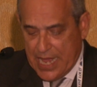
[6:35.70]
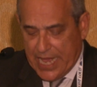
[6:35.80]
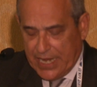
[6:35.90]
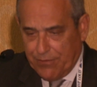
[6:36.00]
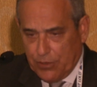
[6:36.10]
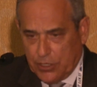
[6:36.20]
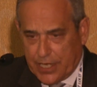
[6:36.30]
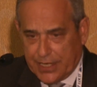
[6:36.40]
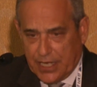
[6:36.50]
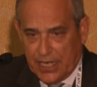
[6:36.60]
And if you
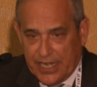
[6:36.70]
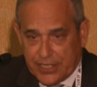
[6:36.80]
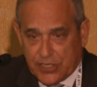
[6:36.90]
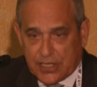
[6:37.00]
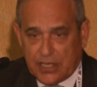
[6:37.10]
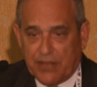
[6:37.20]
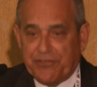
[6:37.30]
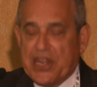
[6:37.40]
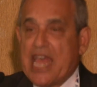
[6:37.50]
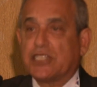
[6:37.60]
look at the list
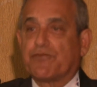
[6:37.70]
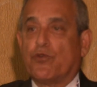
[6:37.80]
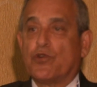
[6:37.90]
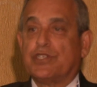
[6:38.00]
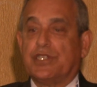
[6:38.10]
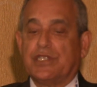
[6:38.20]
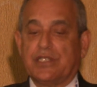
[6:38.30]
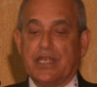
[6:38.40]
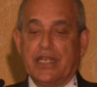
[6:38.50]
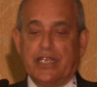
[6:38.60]
of task
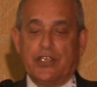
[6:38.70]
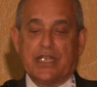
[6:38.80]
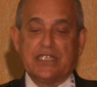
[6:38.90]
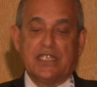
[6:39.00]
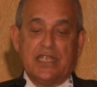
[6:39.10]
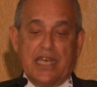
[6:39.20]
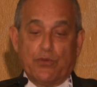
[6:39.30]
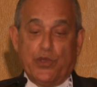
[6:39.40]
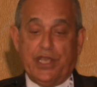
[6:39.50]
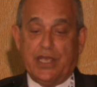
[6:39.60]
forces, you can see that
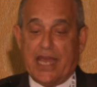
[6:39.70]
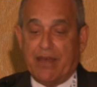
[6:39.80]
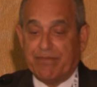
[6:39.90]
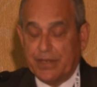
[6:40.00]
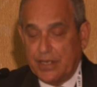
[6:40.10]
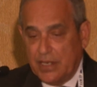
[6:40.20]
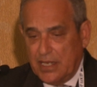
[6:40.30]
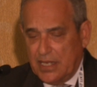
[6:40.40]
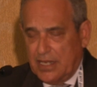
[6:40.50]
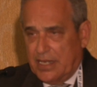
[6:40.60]
we have,
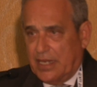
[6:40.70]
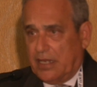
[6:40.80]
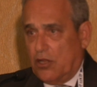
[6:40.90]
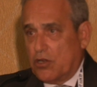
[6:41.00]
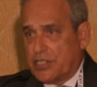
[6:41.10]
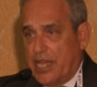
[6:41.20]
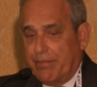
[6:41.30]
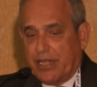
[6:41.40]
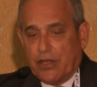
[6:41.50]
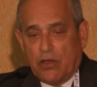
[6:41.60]
a long
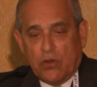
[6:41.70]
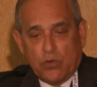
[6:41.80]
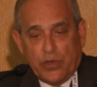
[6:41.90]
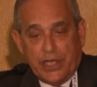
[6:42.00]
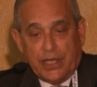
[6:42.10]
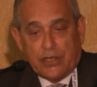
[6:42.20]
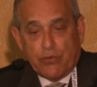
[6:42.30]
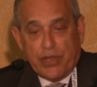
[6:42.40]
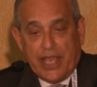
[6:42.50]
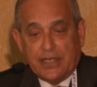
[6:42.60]
time ago, we
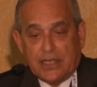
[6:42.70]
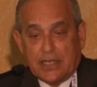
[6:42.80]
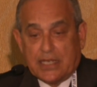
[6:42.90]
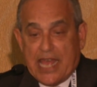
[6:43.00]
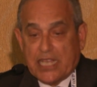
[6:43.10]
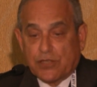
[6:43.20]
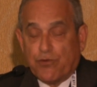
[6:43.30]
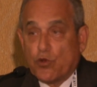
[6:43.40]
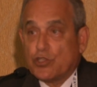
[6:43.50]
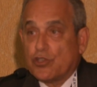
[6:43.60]
created a task
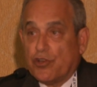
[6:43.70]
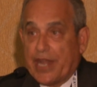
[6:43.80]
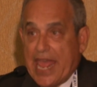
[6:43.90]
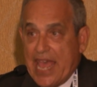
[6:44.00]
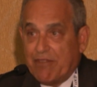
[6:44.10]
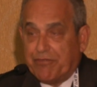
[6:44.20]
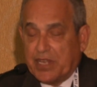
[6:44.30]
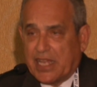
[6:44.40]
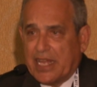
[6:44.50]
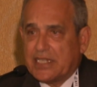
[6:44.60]
force on
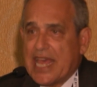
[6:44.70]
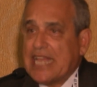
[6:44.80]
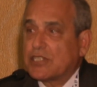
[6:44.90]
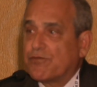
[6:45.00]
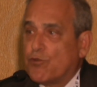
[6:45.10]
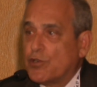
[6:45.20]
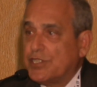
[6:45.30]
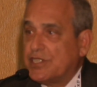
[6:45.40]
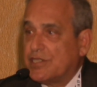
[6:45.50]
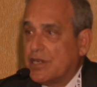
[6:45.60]
Africa. Task
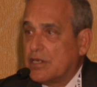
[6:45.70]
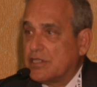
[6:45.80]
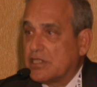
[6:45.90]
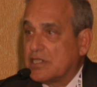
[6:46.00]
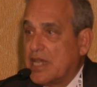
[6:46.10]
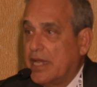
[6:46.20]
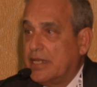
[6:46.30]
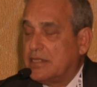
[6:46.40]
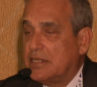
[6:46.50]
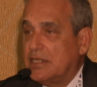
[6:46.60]
forces in our
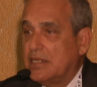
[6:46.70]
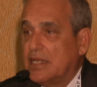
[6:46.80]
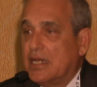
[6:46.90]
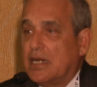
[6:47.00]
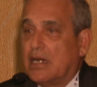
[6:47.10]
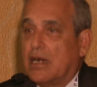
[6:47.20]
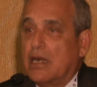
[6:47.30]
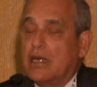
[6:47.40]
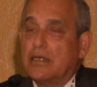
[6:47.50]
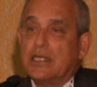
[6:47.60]
society
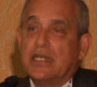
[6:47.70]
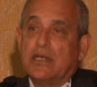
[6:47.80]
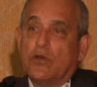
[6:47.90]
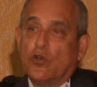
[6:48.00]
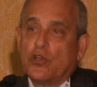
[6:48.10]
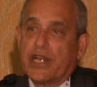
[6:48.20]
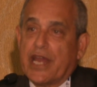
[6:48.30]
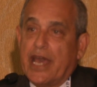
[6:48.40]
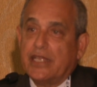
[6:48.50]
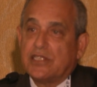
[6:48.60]
are
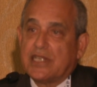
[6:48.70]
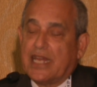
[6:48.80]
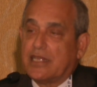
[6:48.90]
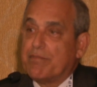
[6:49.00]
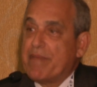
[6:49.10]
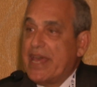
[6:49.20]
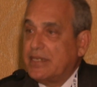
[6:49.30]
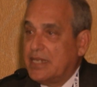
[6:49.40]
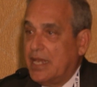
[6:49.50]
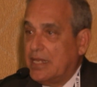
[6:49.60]
organized at the
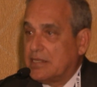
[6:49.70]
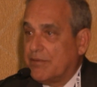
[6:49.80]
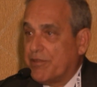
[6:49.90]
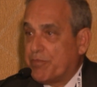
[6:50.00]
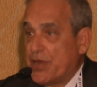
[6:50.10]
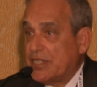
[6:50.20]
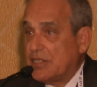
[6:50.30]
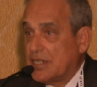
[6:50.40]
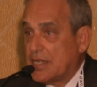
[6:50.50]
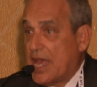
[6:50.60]
mandate of the
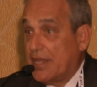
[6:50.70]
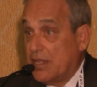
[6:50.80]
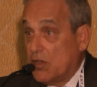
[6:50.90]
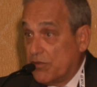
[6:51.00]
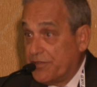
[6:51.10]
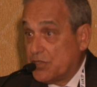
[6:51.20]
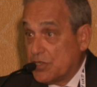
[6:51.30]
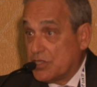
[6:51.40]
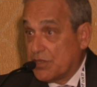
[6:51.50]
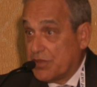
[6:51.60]
president and the
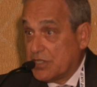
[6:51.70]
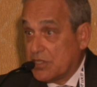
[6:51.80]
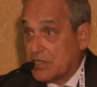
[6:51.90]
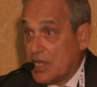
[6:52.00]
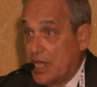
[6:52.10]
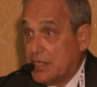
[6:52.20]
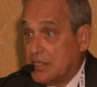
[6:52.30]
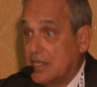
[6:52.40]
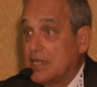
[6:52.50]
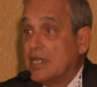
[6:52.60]
officers of the
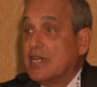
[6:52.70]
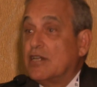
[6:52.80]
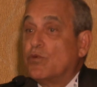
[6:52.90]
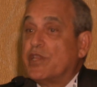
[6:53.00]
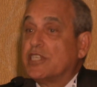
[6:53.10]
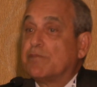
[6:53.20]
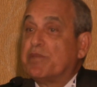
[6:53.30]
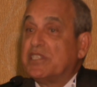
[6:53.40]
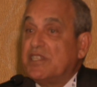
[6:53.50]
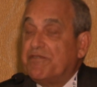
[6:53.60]
society with a
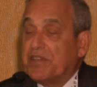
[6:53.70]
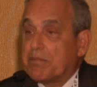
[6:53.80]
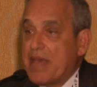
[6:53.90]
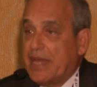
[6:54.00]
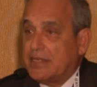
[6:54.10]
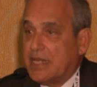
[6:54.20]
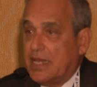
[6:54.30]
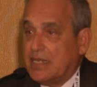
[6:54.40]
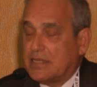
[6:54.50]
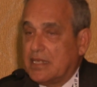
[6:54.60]
specific
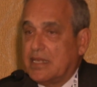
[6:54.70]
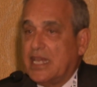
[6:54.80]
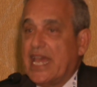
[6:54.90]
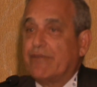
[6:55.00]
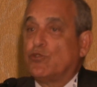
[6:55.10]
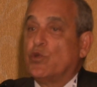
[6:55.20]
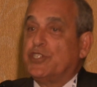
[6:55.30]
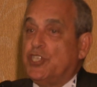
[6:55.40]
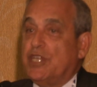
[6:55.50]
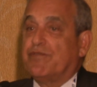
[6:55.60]
mandate. They have to
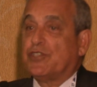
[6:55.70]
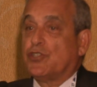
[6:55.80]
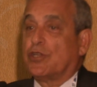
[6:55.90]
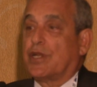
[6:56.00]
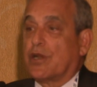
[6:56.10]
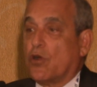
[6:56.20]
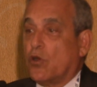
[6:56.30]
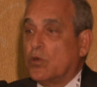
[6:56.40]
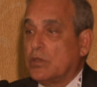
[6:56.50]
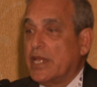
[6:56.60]
achieve a certain
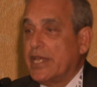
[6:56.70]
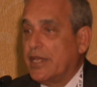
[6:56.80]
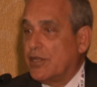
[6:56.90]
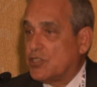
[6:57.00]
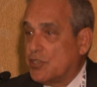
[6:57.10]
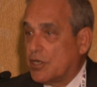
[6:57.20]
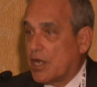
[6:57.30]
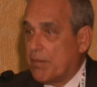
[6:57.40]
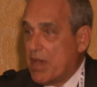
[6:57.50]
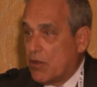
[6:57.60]
goal in a
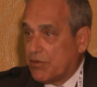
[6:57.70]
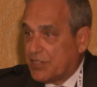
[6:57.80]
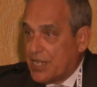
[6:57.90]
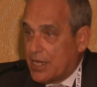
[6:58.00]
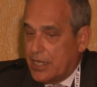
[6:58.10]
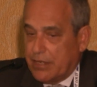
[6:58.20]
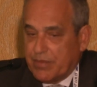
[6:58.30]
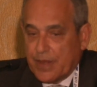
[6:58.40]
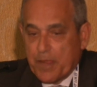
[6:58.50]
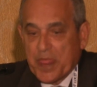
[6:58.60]
certain amount of
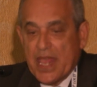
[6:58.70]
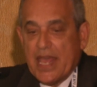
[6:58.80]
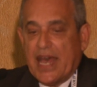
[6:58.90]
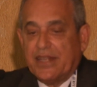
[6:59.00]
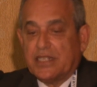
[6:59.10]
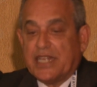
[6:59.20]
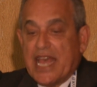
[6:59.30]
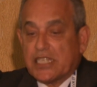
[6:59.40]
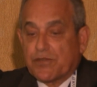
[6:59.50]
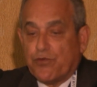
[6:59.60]
time. And the
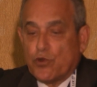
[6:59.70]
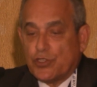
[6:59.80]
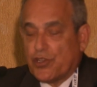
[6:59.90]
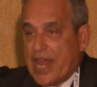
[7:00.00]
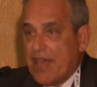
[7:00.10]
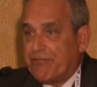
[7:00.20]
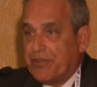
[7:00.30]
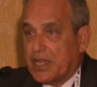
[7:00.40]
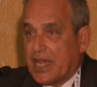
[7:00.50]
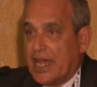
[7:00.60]
task force on
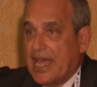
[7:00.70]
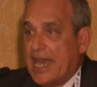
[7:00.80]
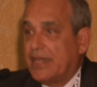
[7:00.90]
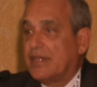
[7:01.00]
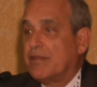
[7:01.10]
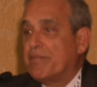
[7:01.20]
Africa had the